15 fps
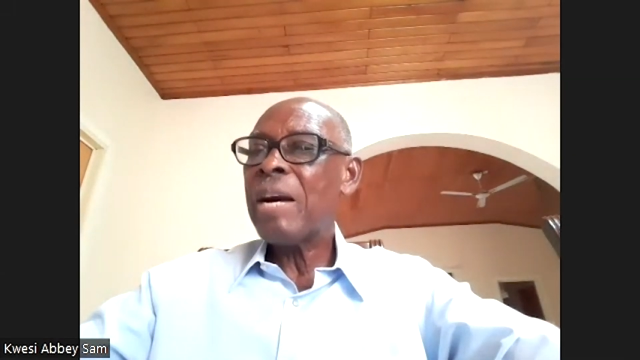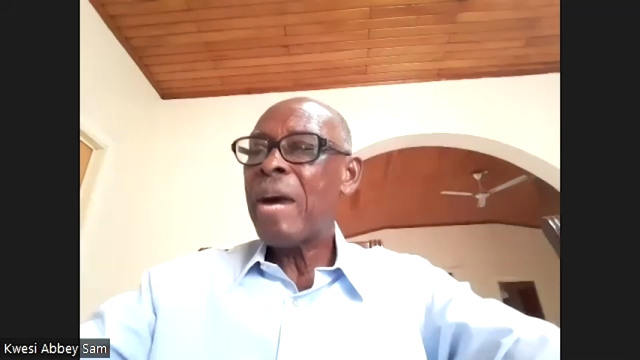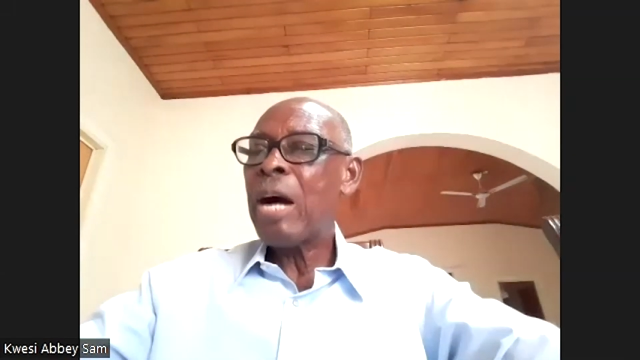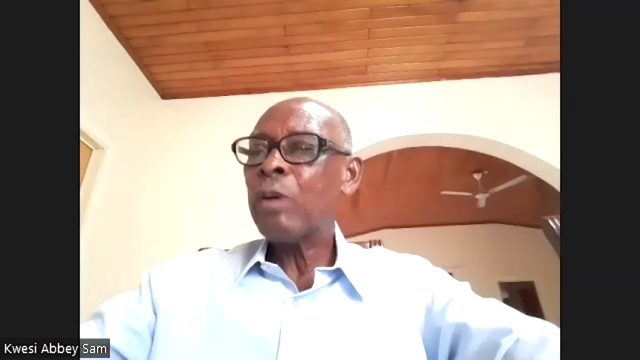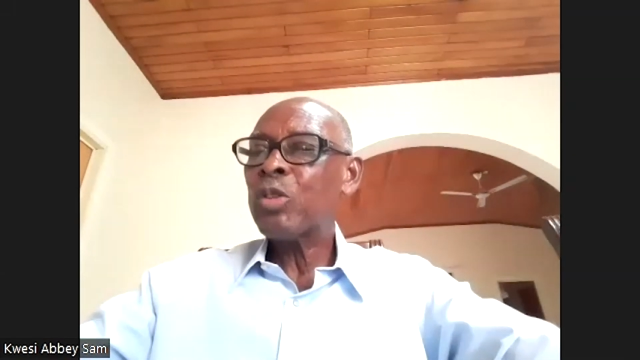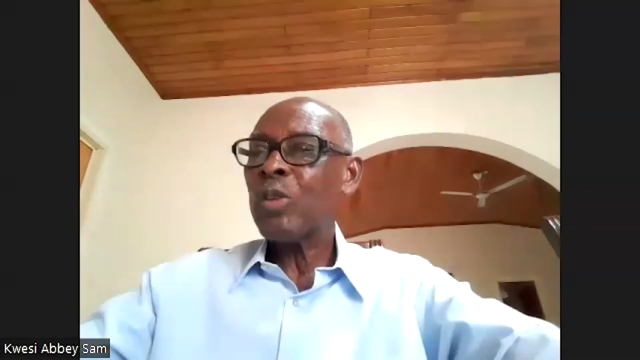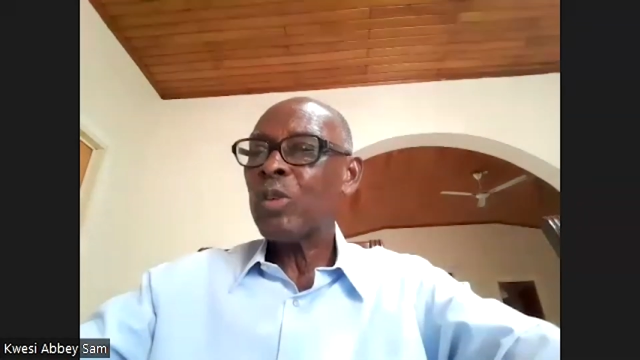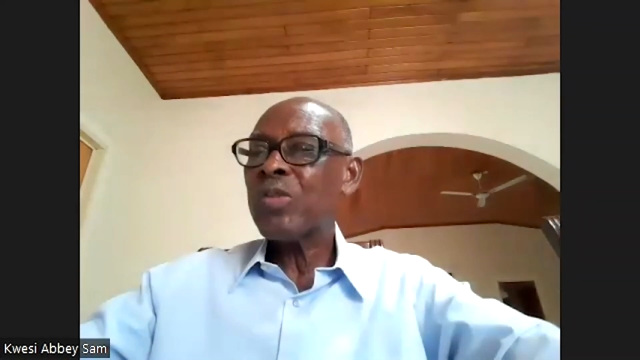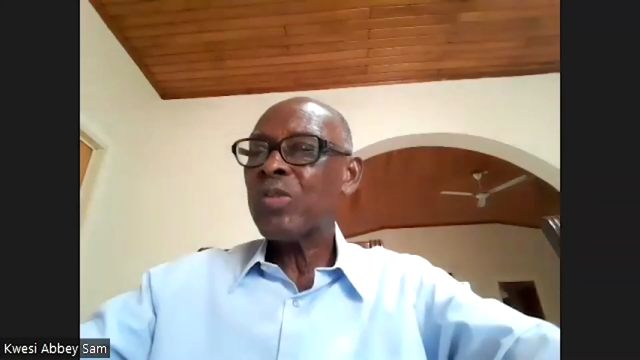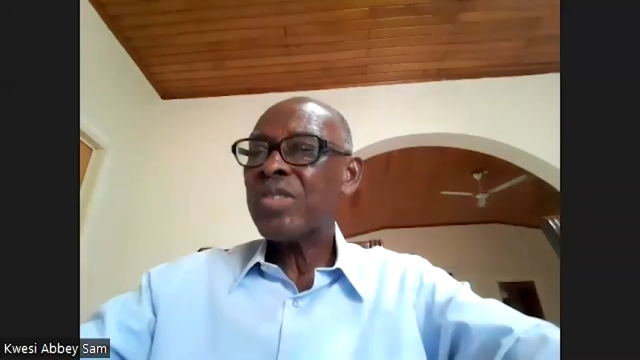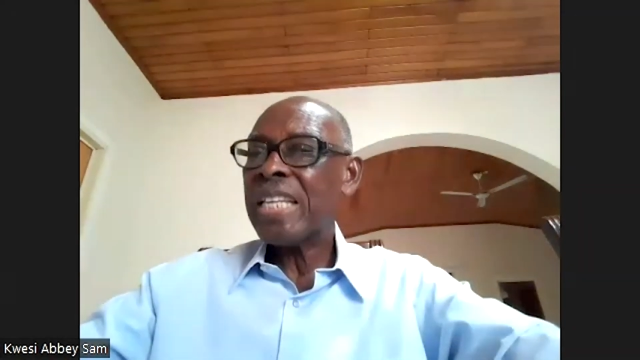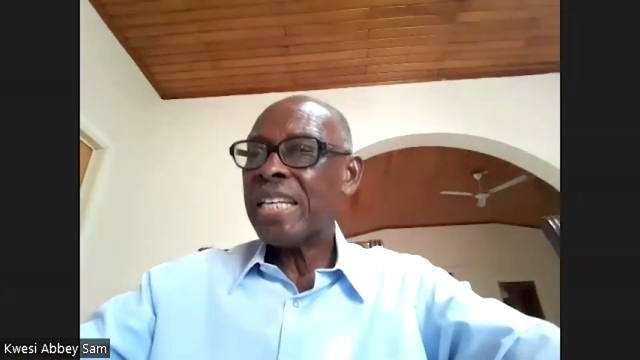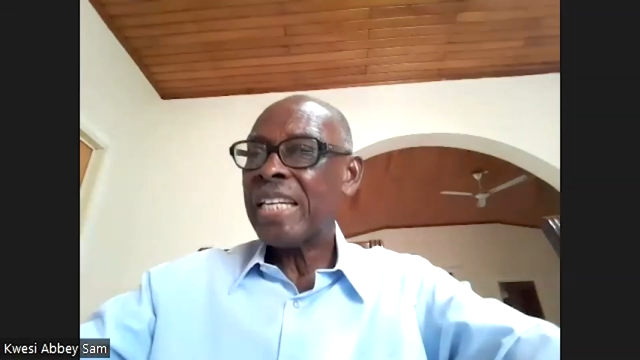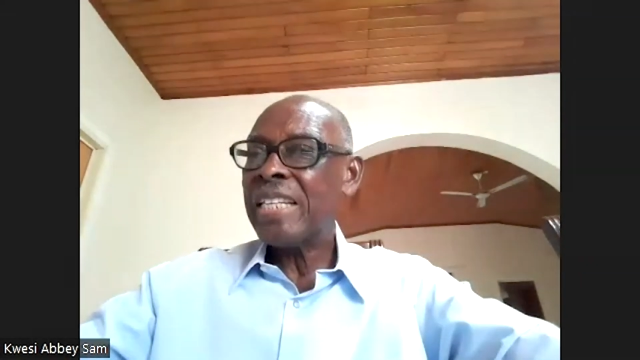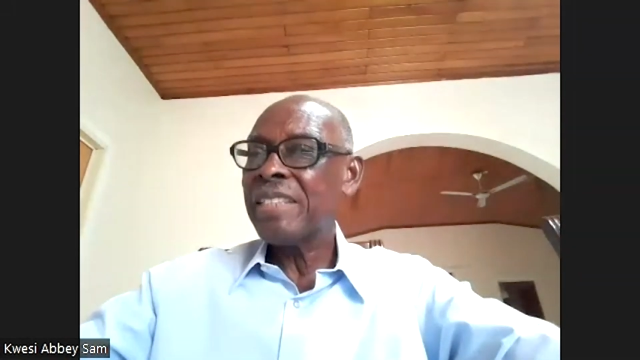out of
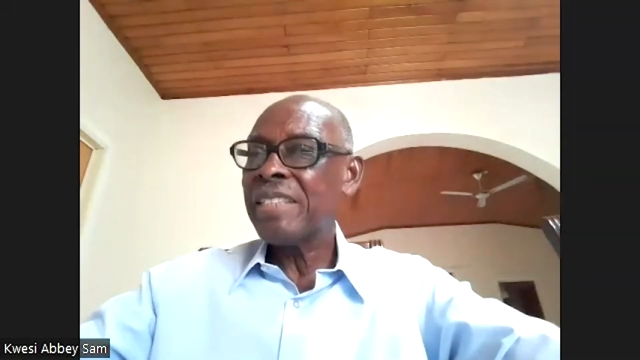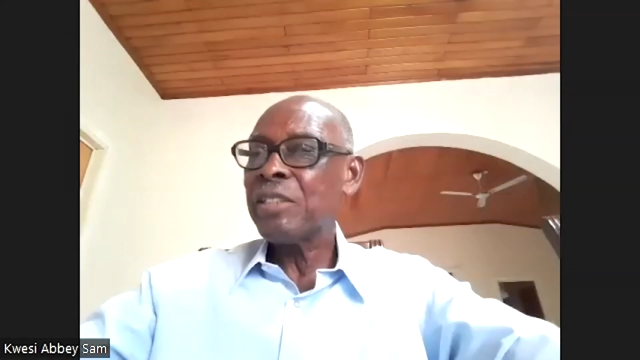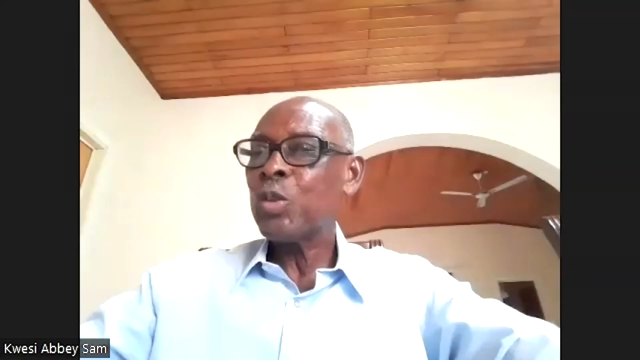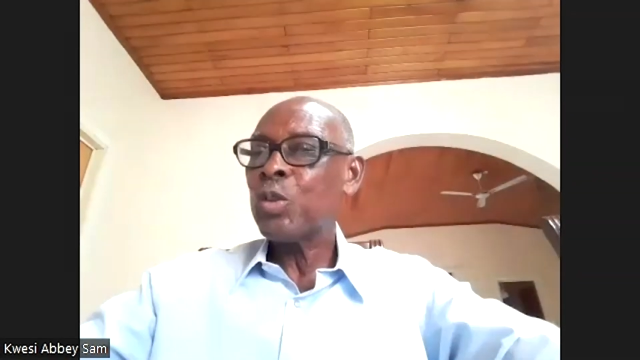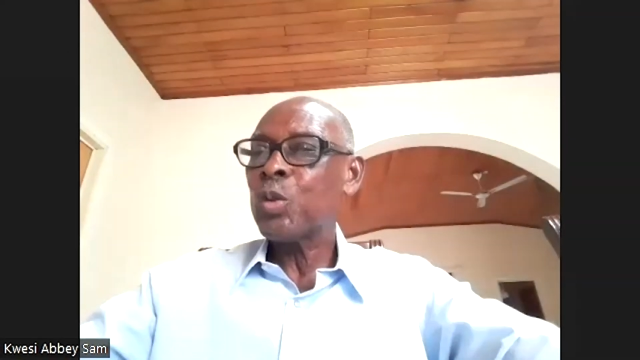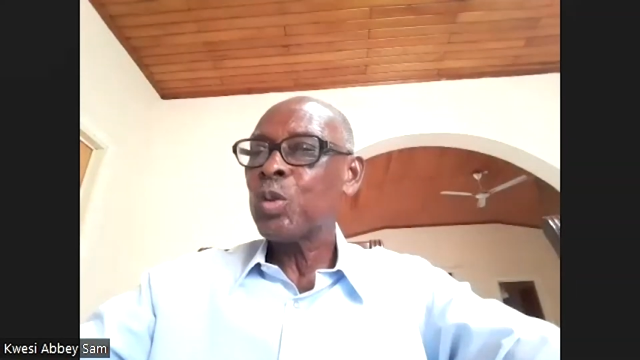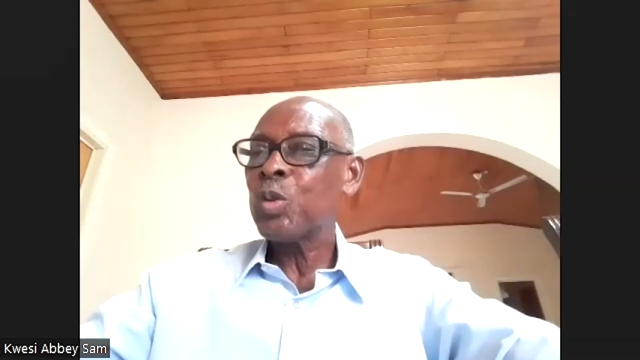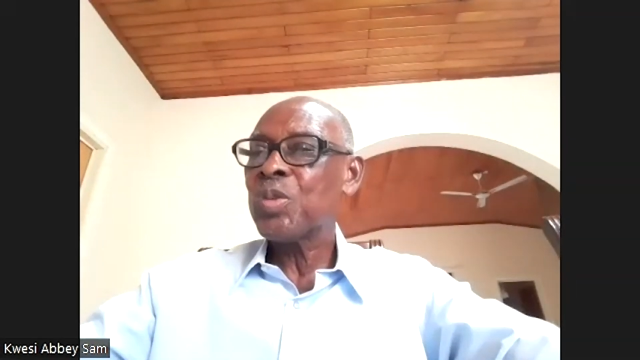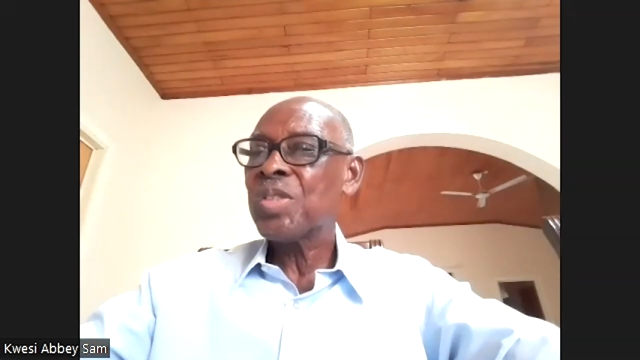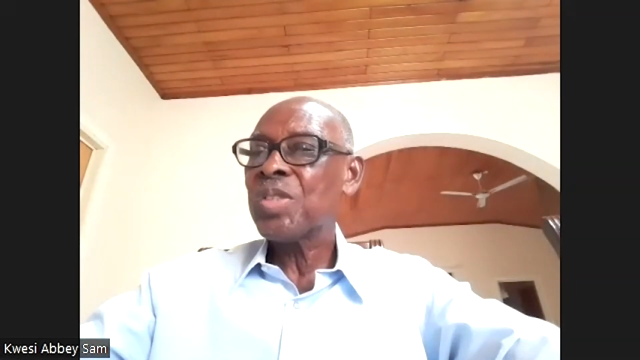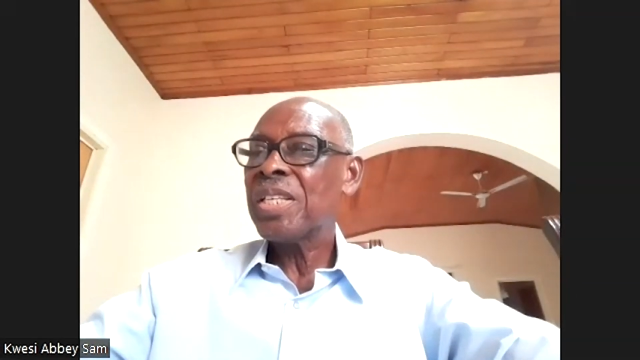secondary schools